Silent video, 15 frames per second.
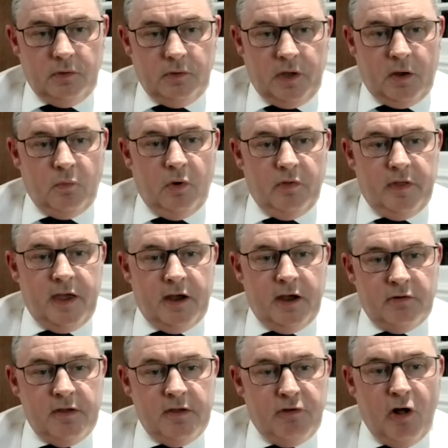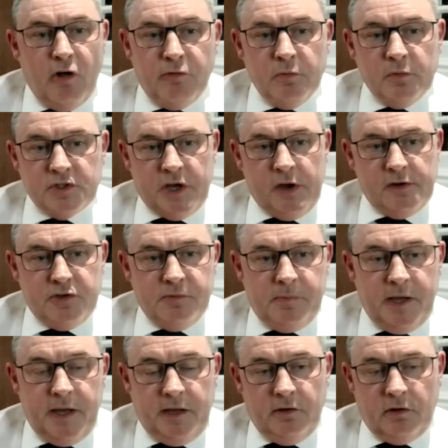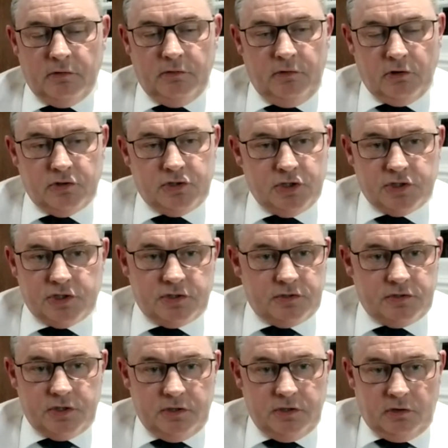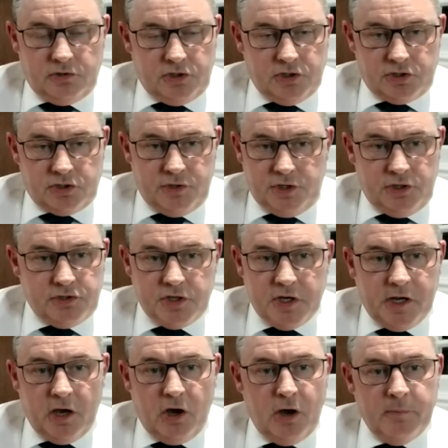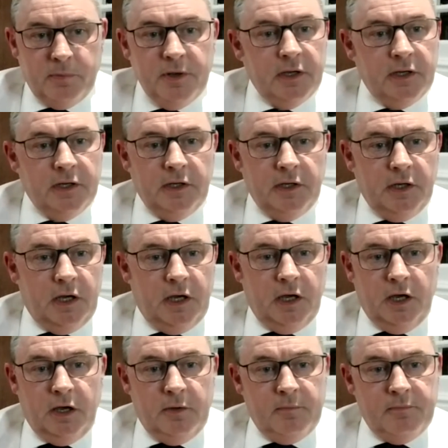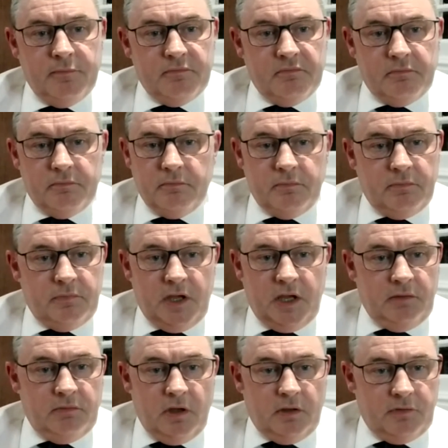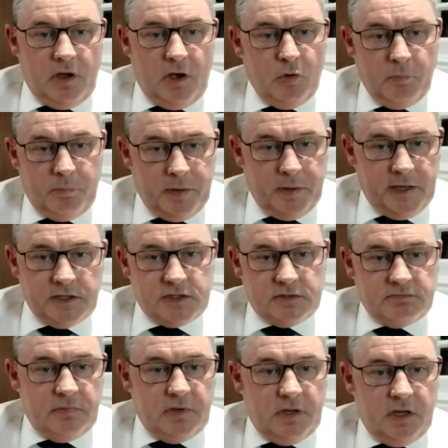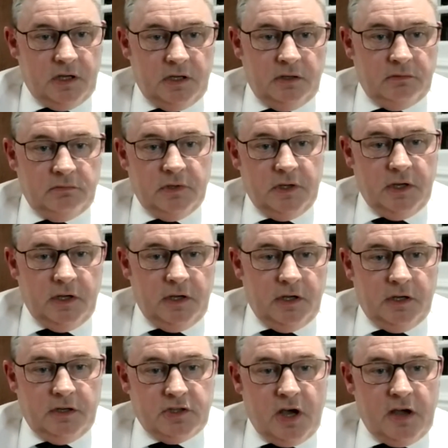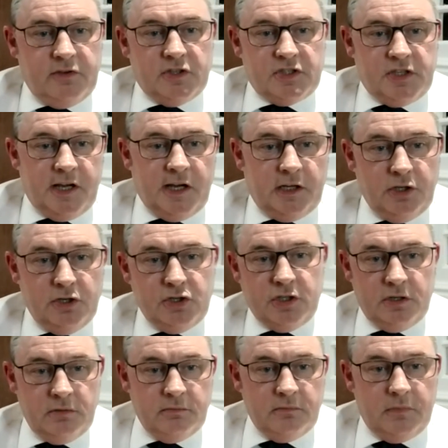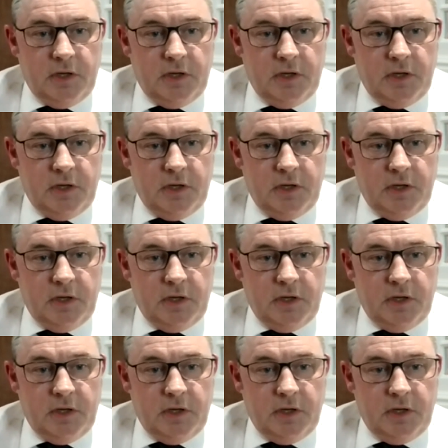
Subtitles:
what their involvement was going to be, not just reducing carbon, the whole piece. Diversity, inclusion,